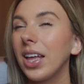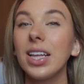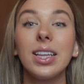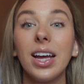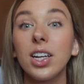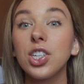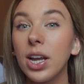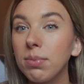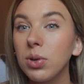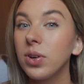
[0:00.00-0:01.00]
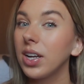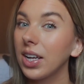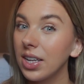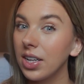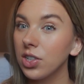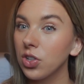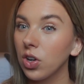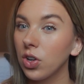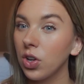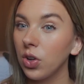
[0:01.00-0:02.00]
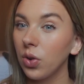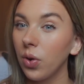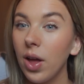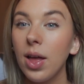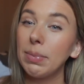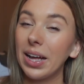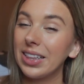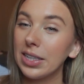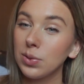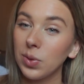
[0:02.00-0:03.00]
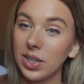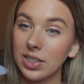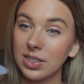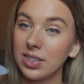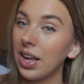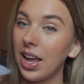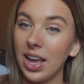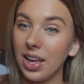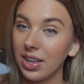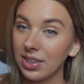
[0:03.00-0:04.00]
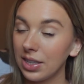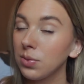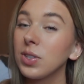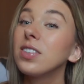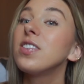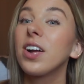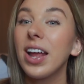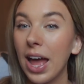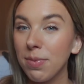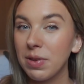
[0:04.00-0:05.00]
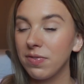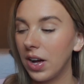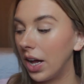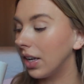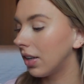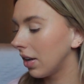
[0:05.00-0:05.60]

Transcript: I think they had a shampoo and a conditioner too, but this was a very happy find.